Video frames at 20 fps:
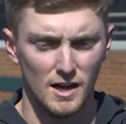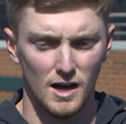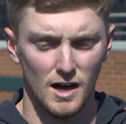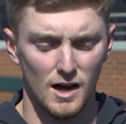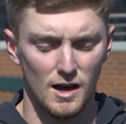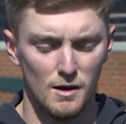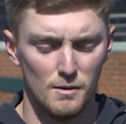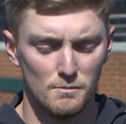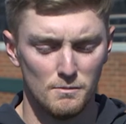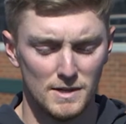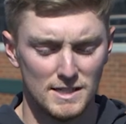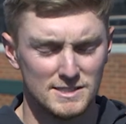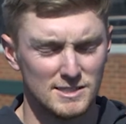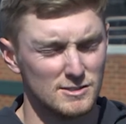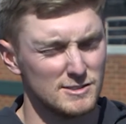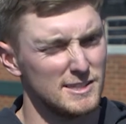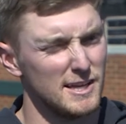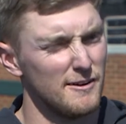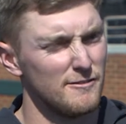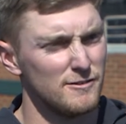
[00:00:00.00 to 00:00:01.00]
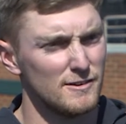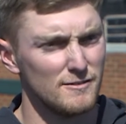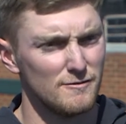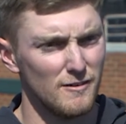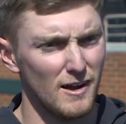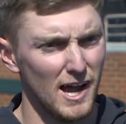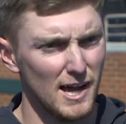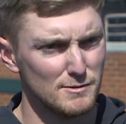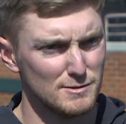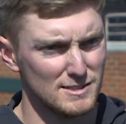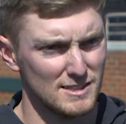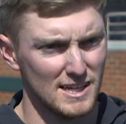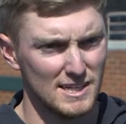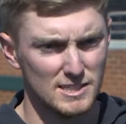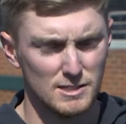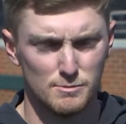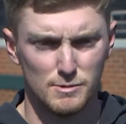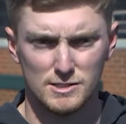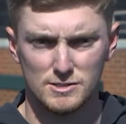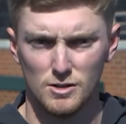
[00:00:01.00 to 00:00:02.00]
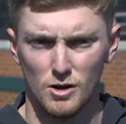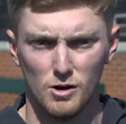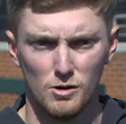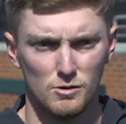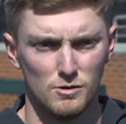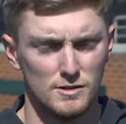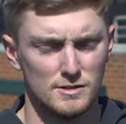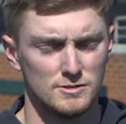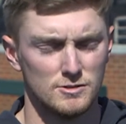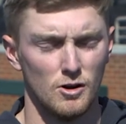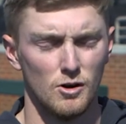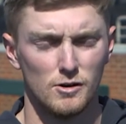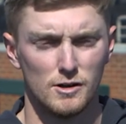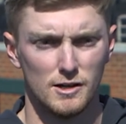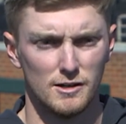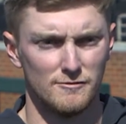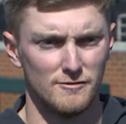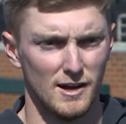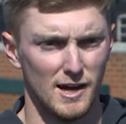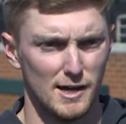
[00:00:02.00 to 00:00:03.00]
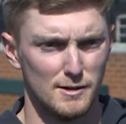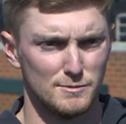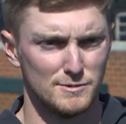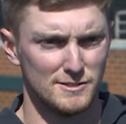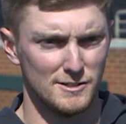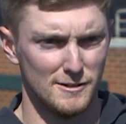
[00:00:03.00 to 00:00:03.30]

Um, it's different vibes than last year, but it's all it's all good vibes.